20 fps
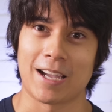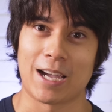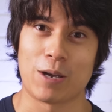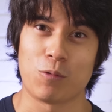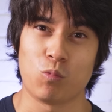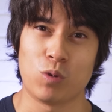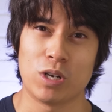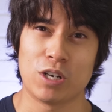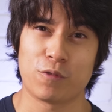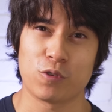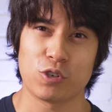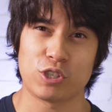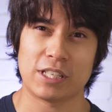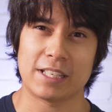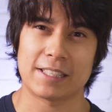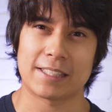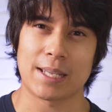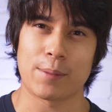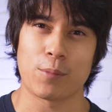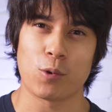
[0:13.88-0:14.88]
I'm Will for
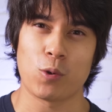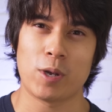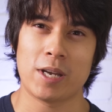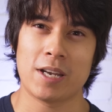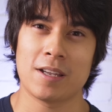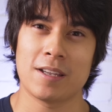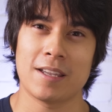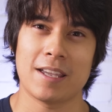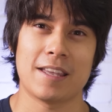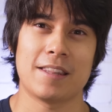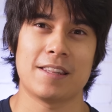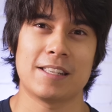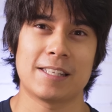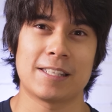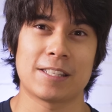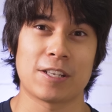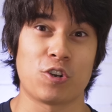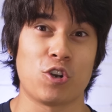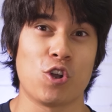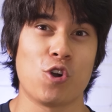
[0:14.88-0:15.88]
GSM Arena, and this
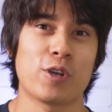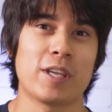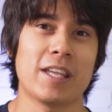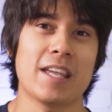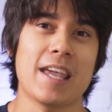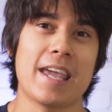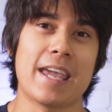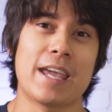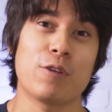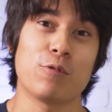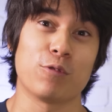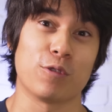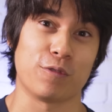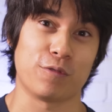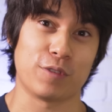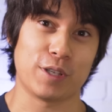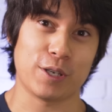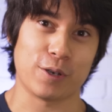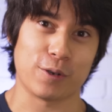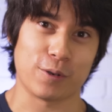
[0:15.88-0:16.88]
is our Nokia 8
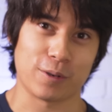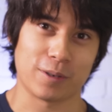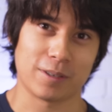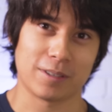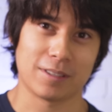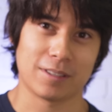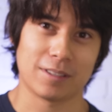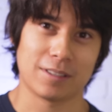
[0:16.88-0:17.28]
review.